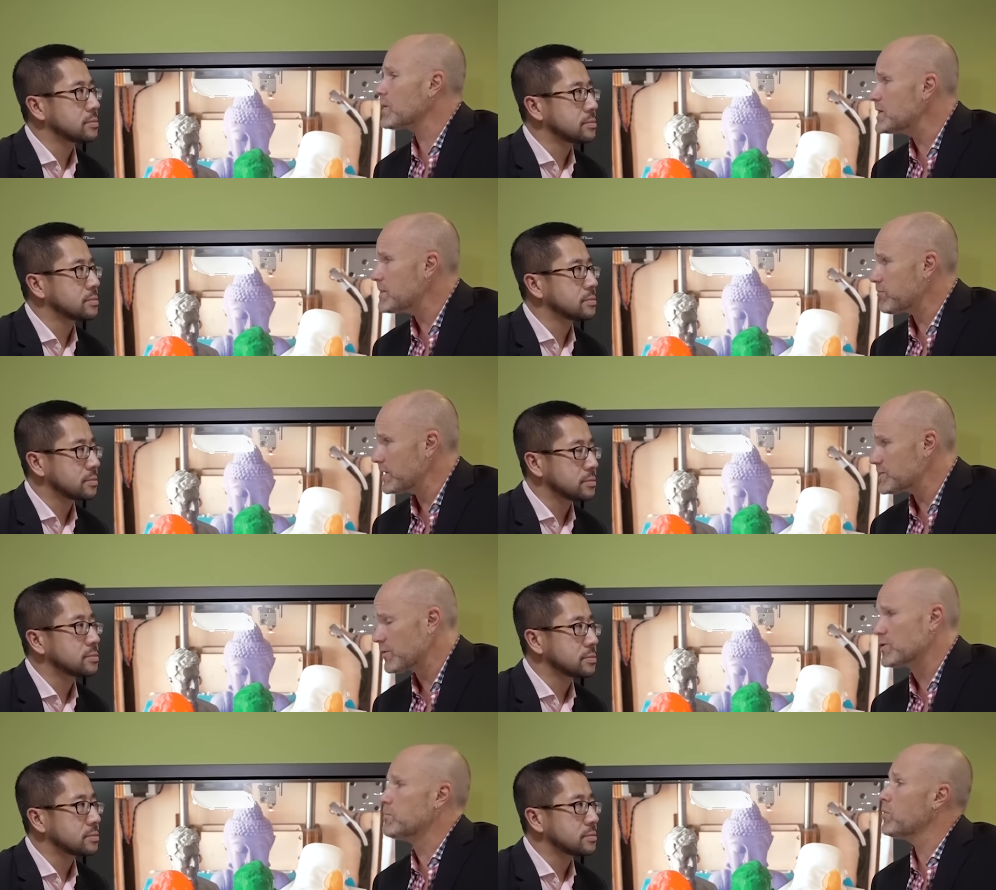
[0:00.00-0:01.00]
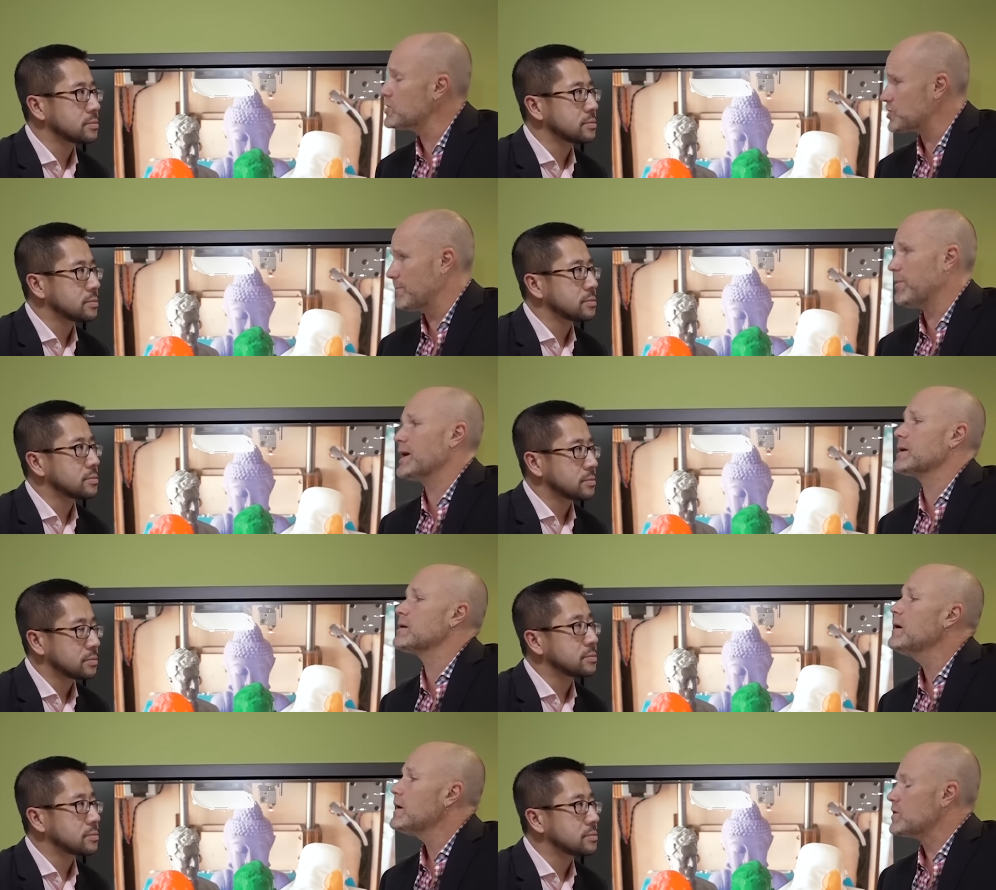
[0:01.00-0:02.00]
Speaker 1: 3D printer, you push a
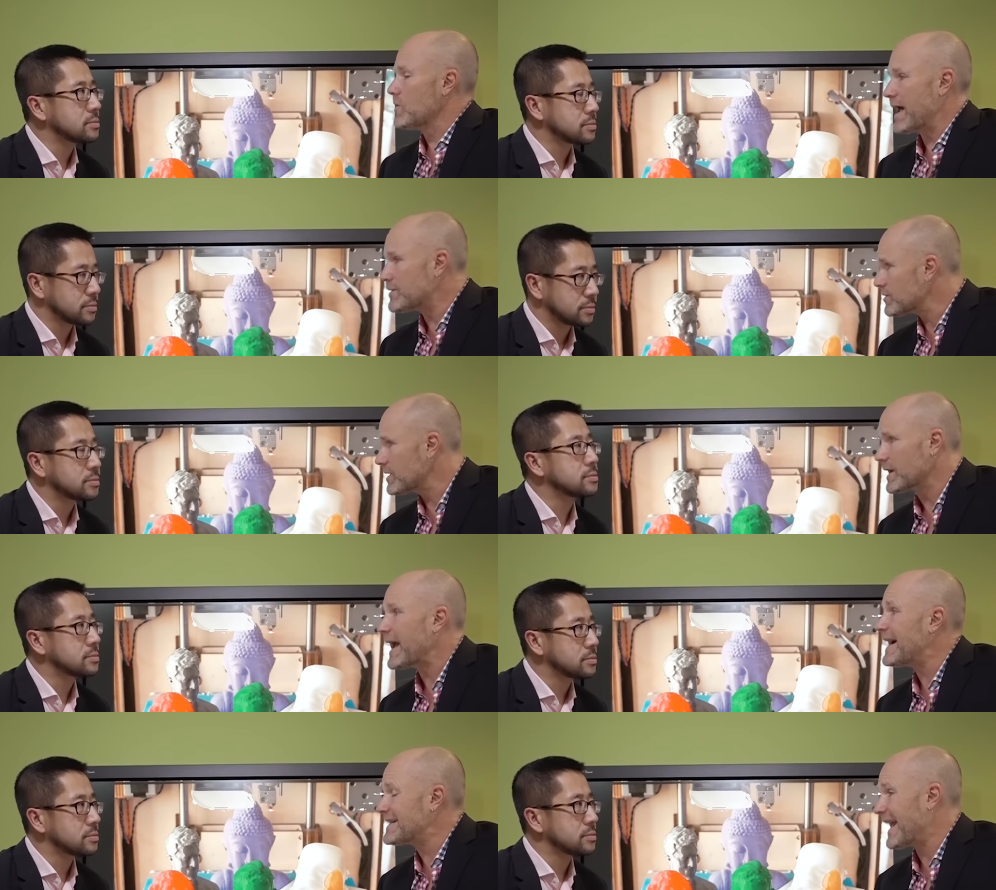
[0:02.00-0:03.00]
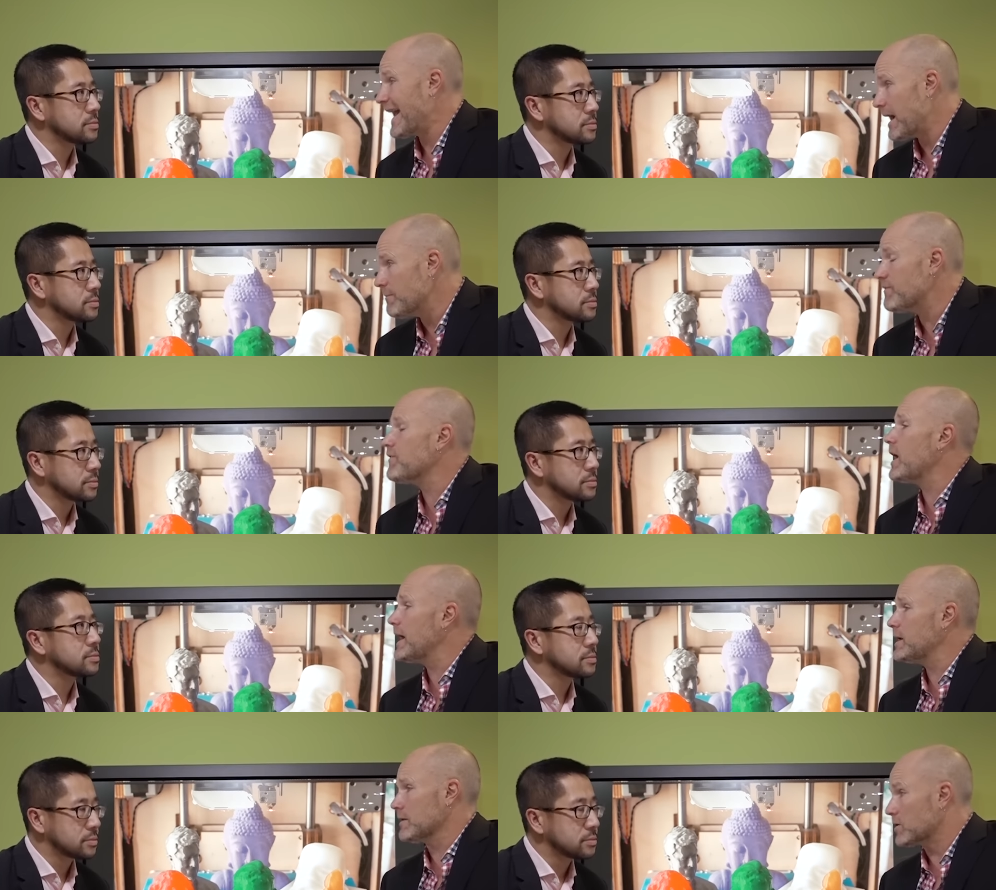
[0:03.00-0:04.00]
button, you enter a CAD CAM
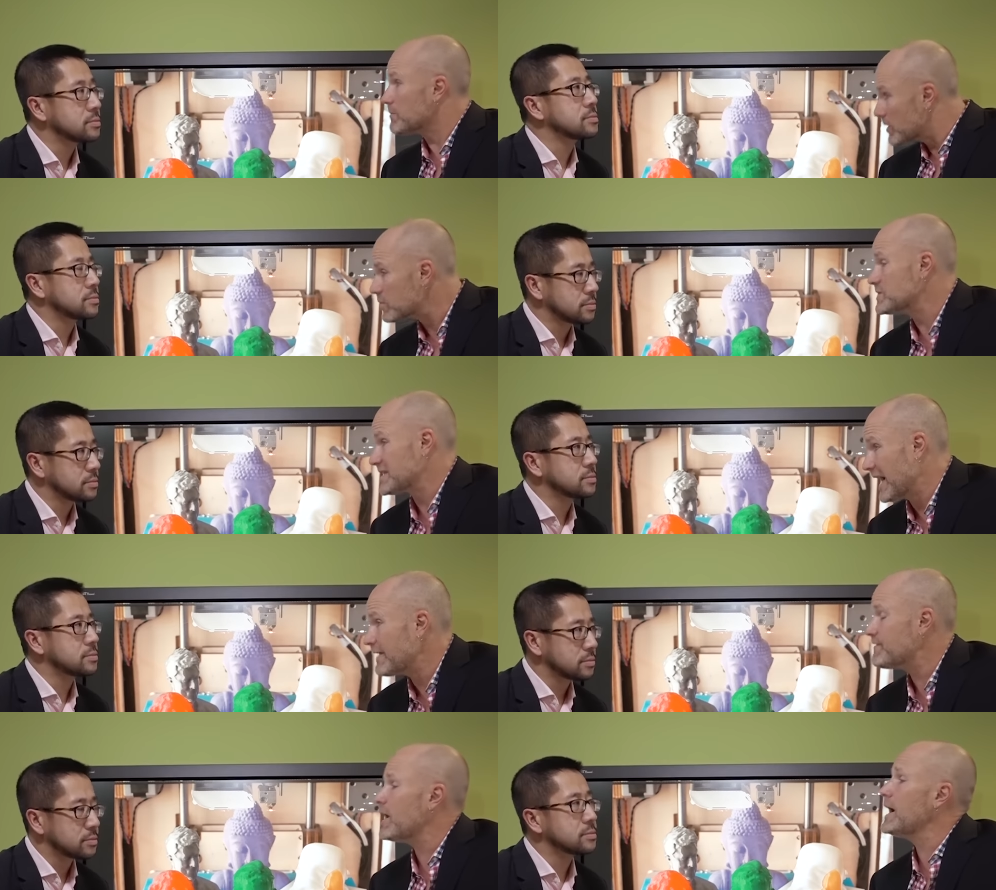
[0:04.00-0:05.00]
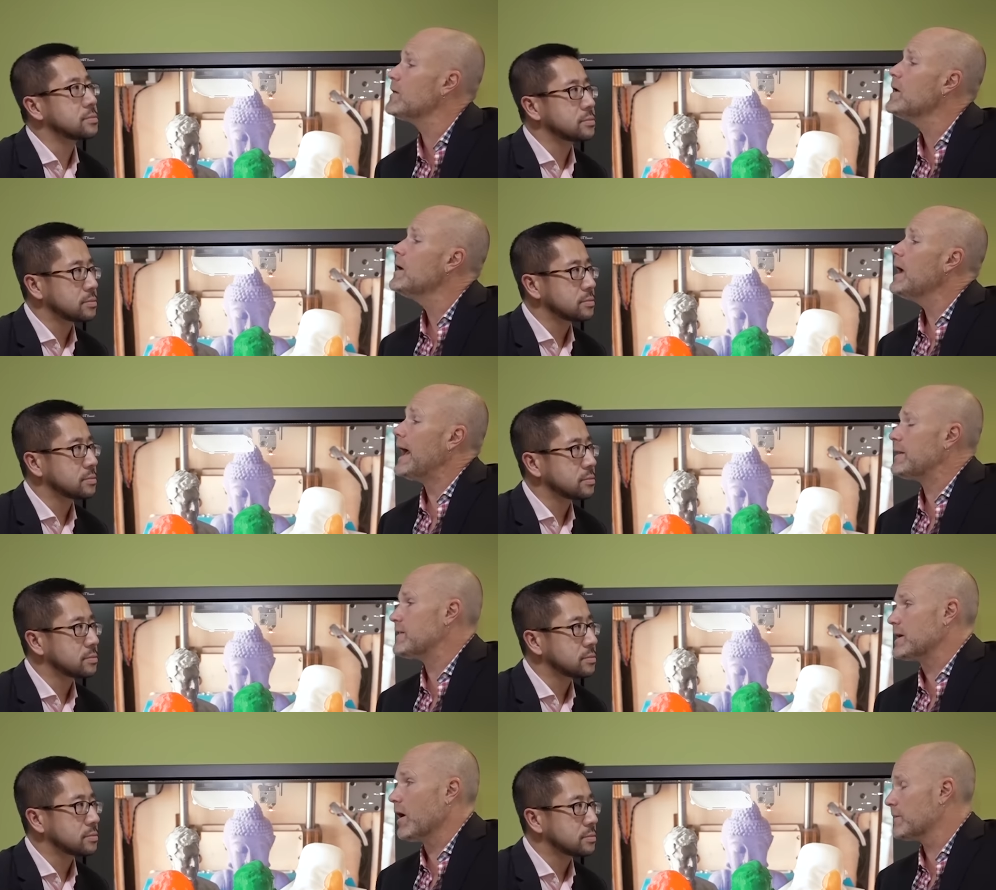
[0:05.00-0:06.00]
file, a computer design file, and
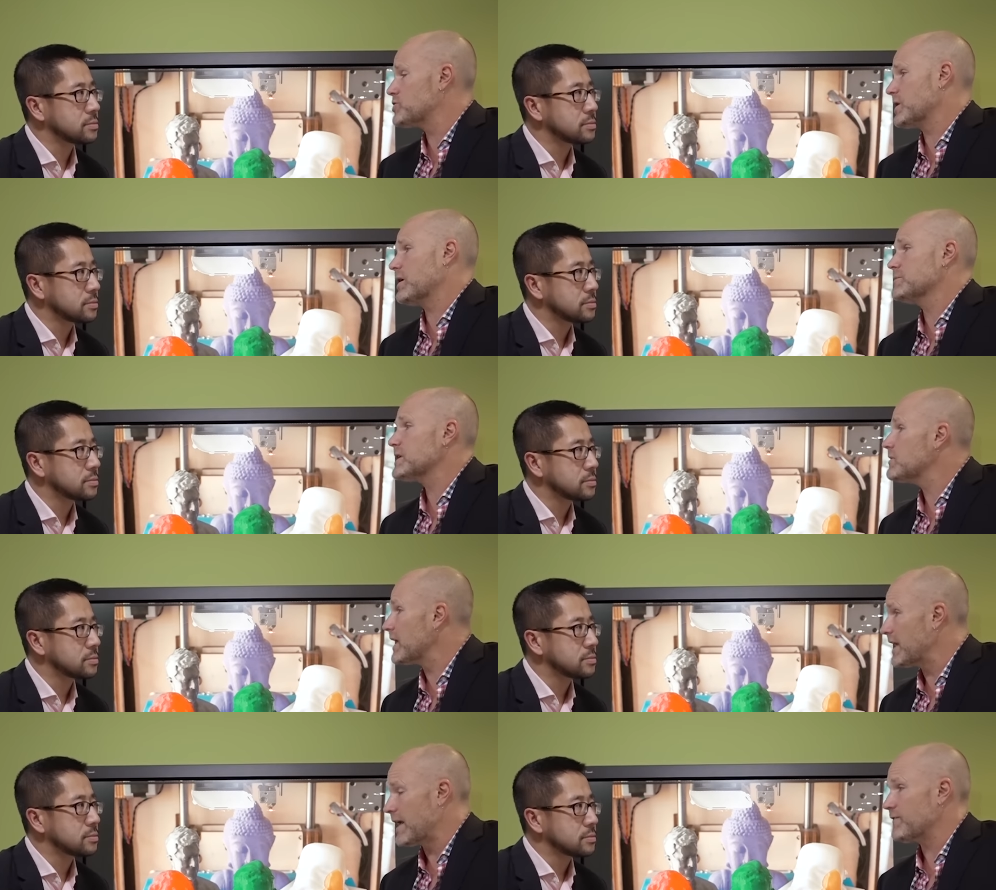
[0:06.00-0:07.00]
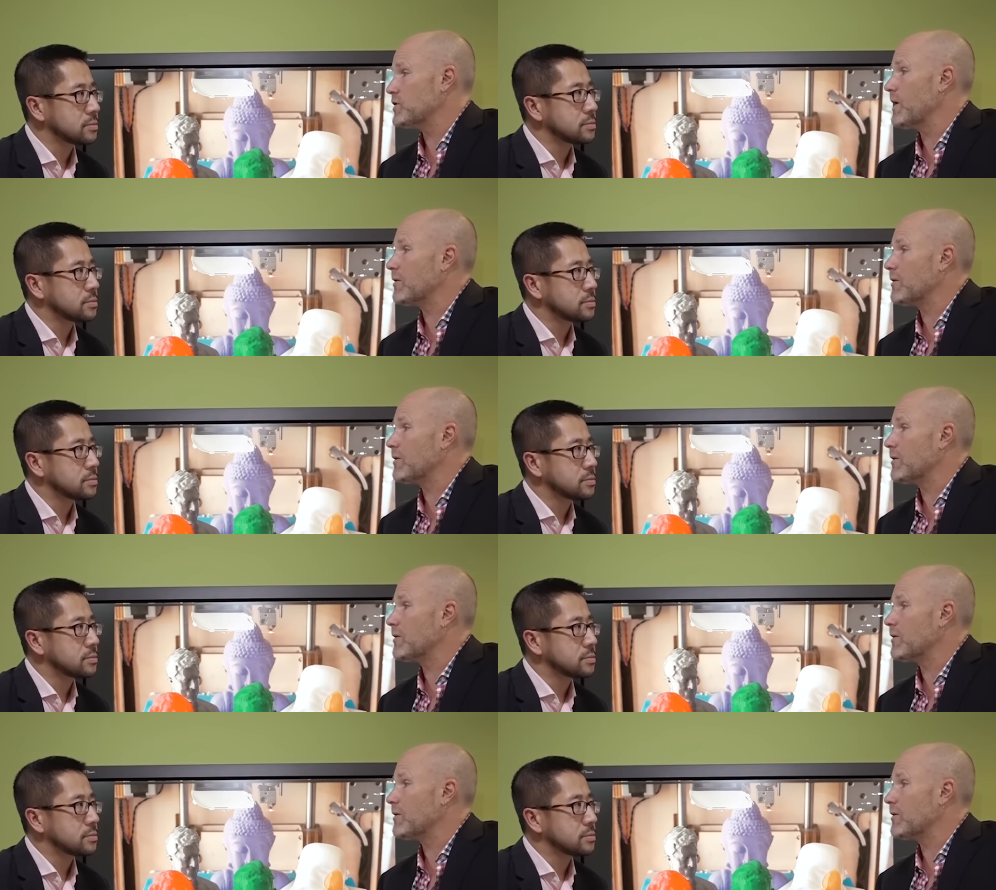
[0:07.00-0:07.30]
the object comes out in a few